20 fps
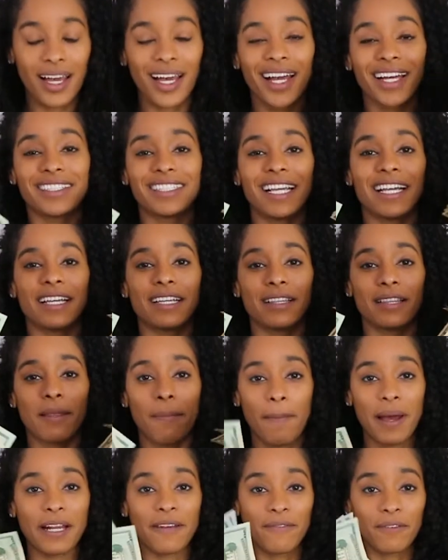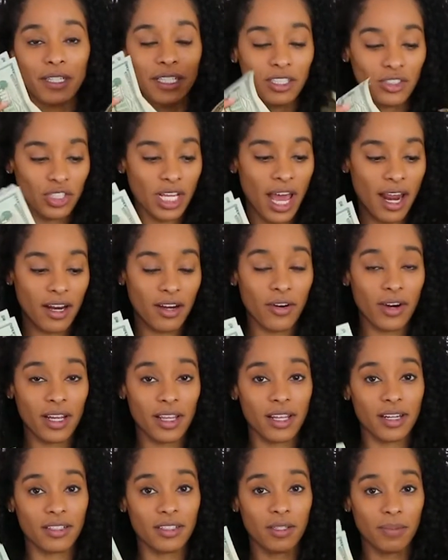I take the money for each category
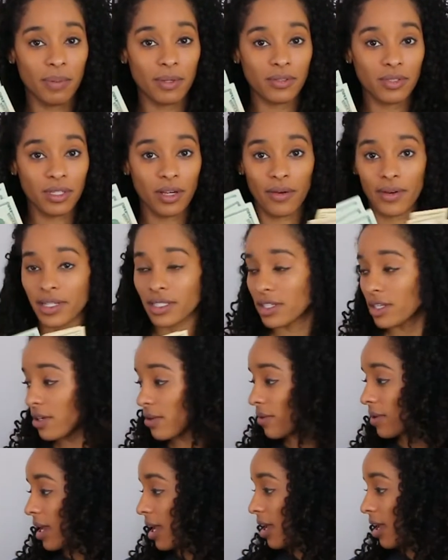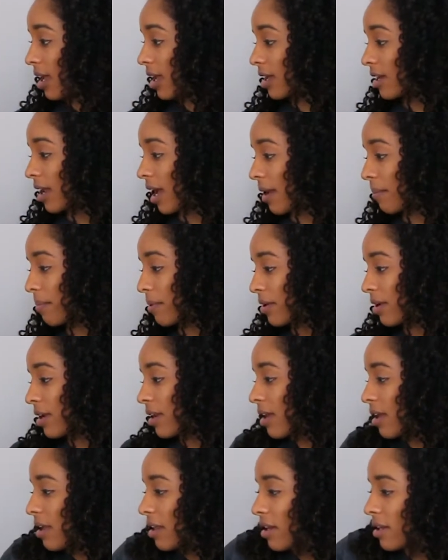that it's supposed to go into, and I put
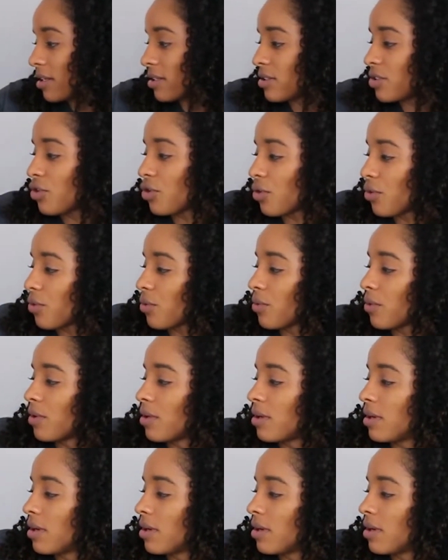it into